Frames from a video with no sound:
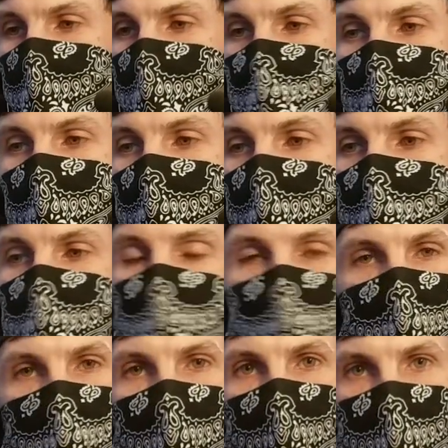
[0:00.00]
I don't know. Like
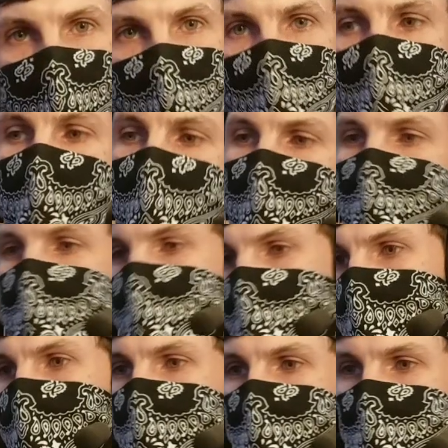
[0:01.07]
I, have been trying to go
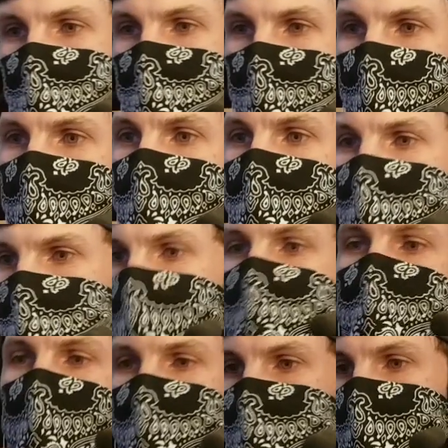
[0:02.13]
through the comments and
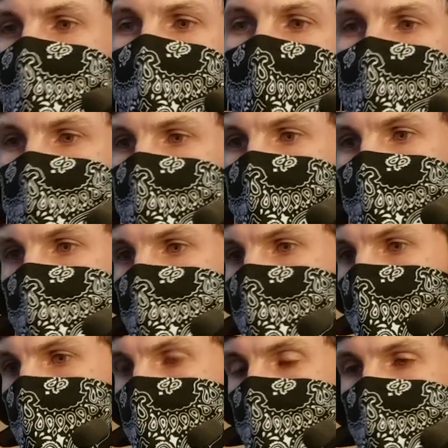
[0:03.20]
kind of see what's
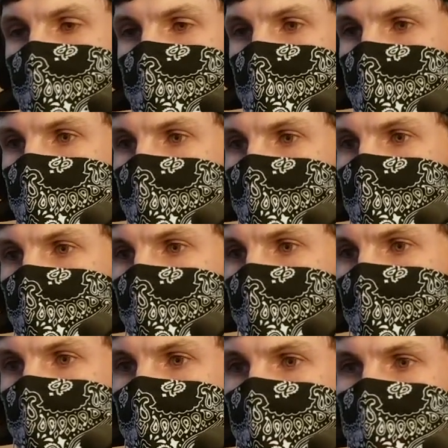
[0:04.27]
different and uh,
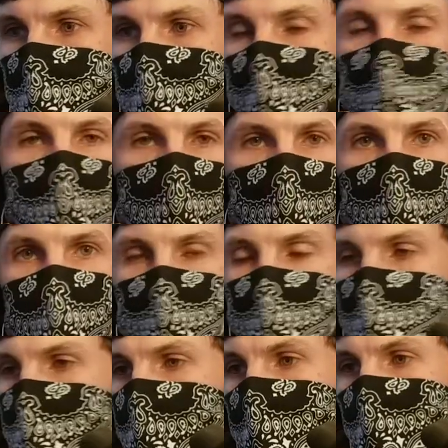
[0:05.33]
what
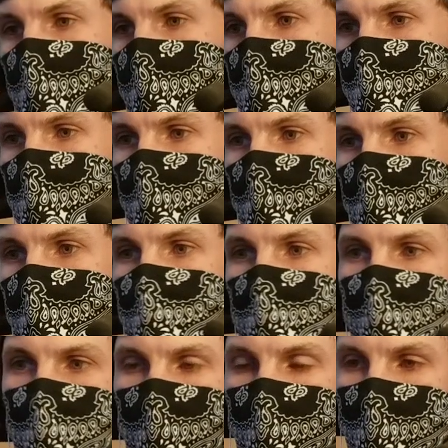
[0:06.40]
sounds interesting.
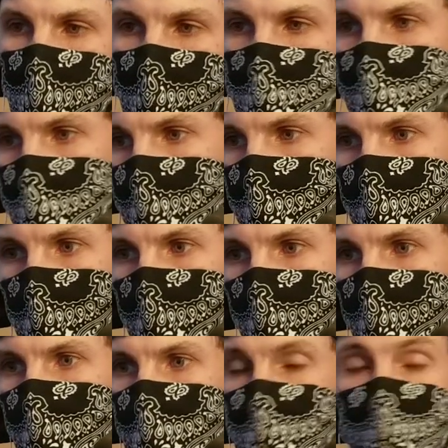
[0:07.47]
So
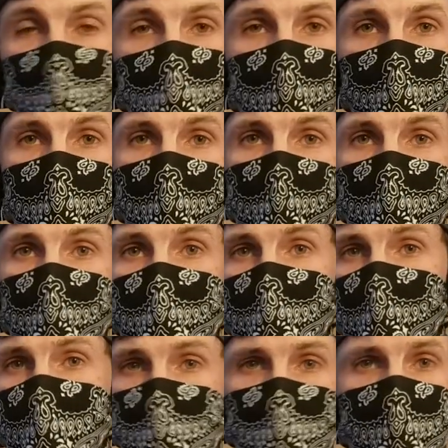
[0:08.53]
don't be
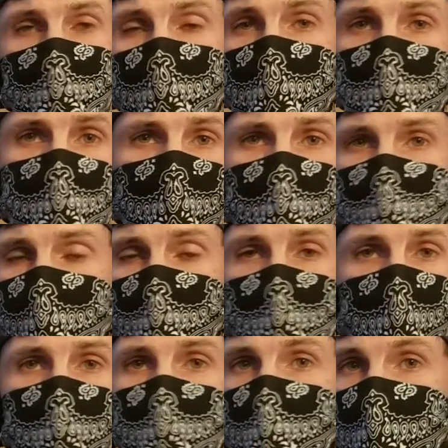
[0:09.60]
afraid to keep
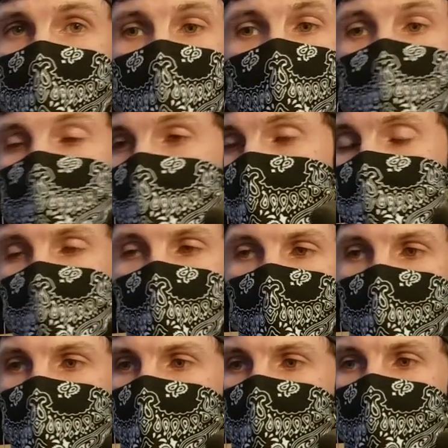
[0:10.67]
commenting and recommending
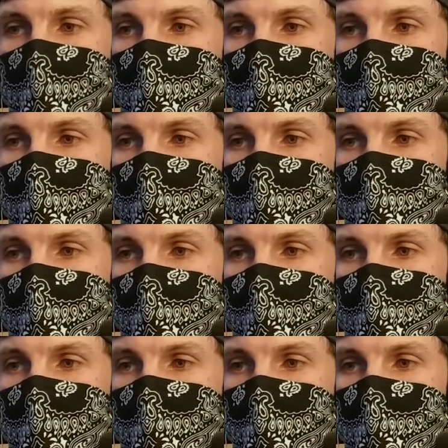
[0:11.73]
stuff.